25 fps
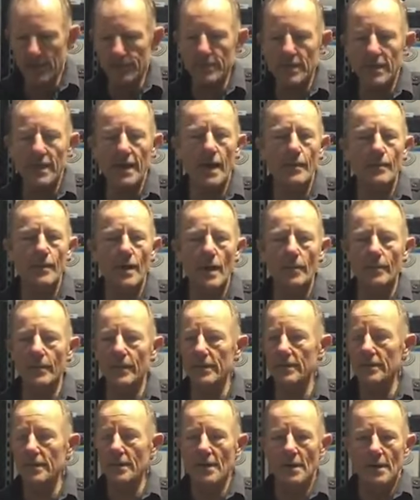Yep, you come
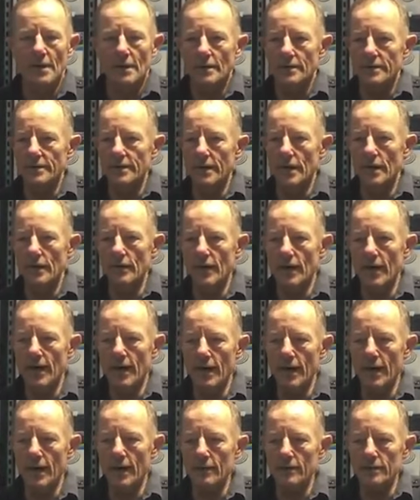up and, you know,
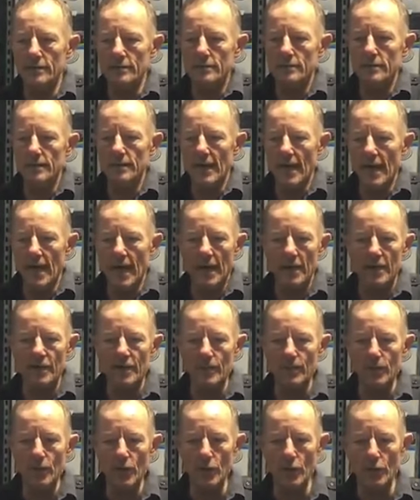out
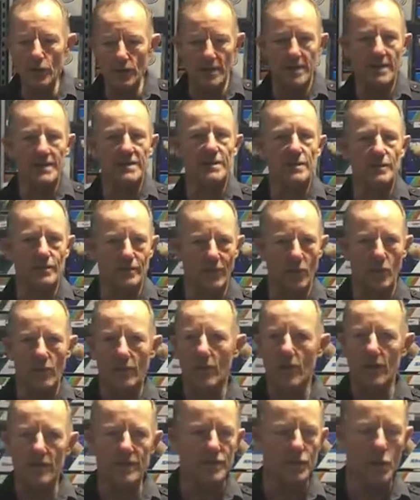of the blue, and
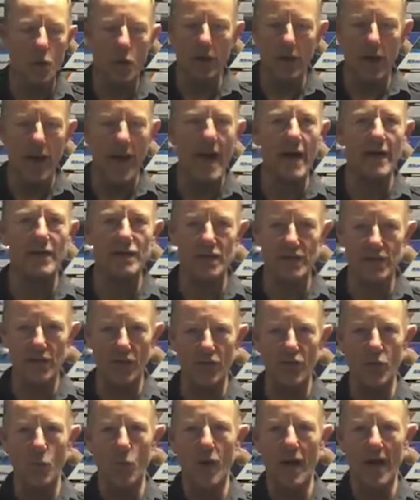it's not actually
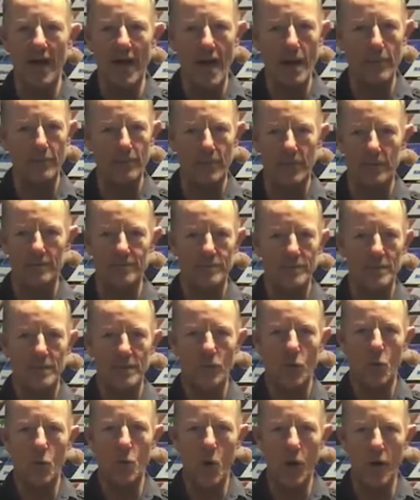on the way up
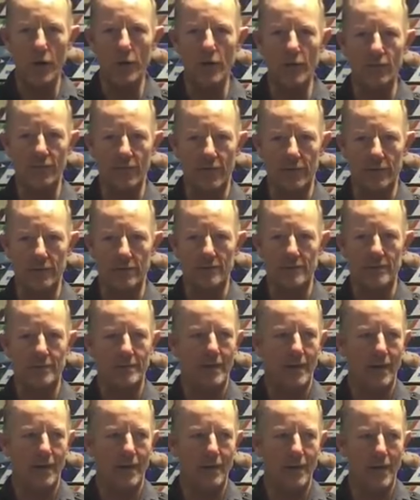quite often.
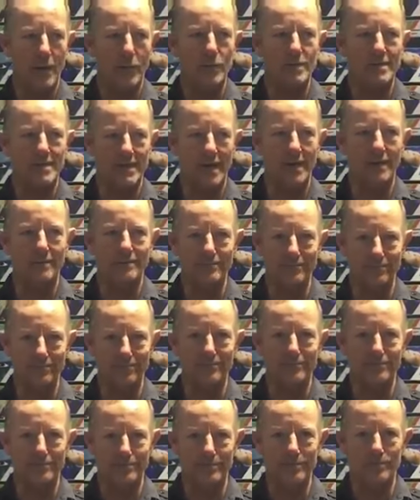And I would say
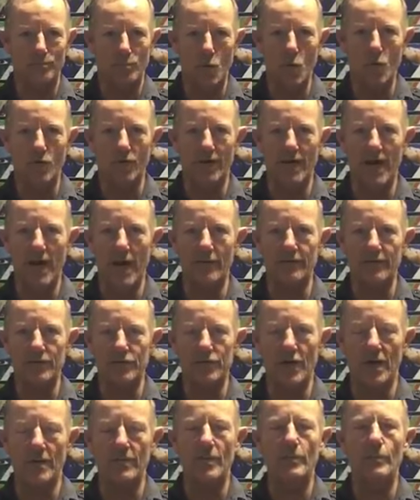more than half
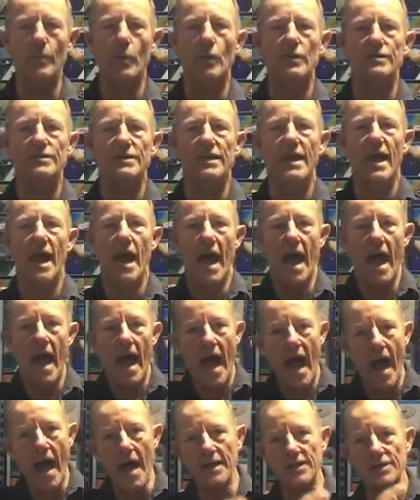the time the person
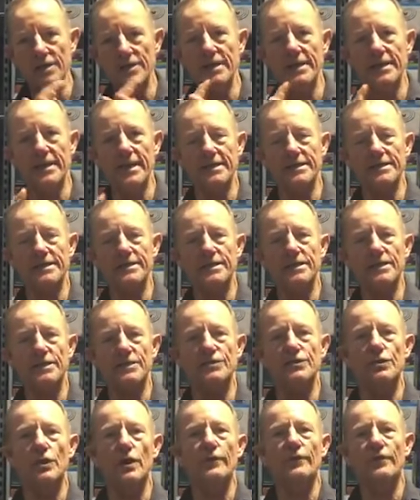actually gets to
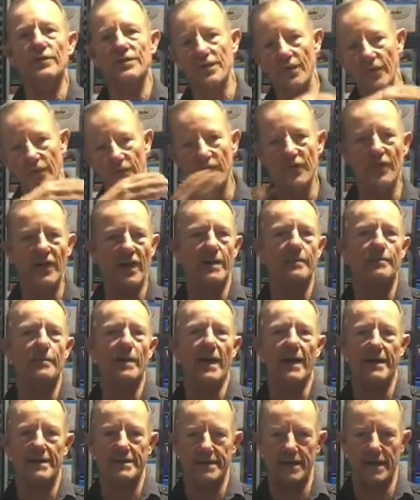the surface, then
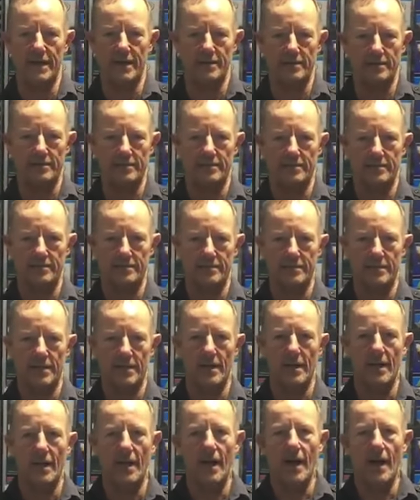blacks out.